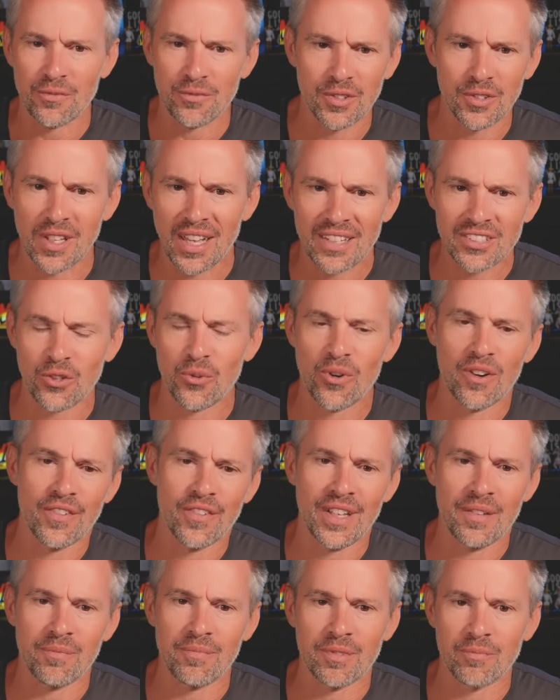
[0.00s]
has sort of
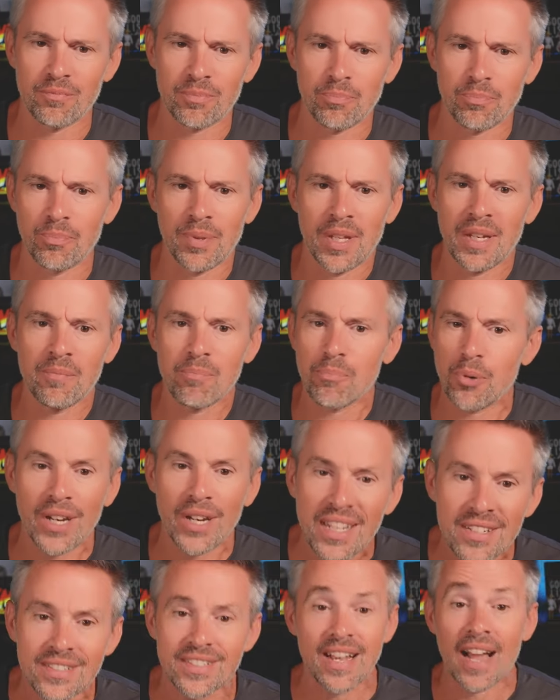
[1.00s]
been put
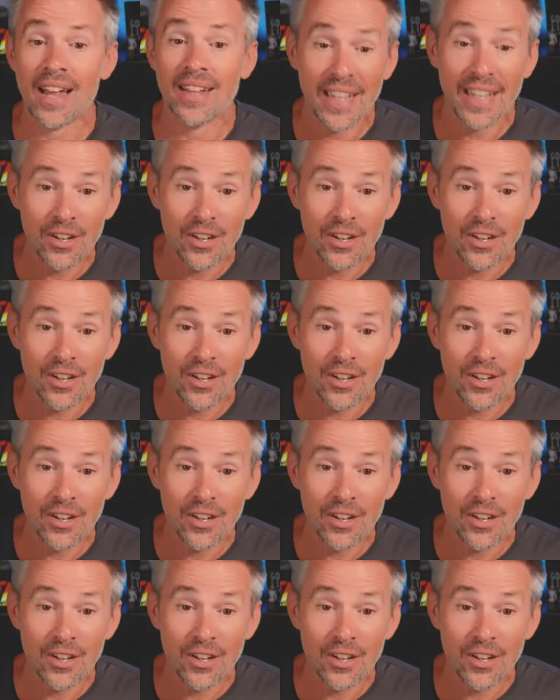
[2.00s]
inside. Like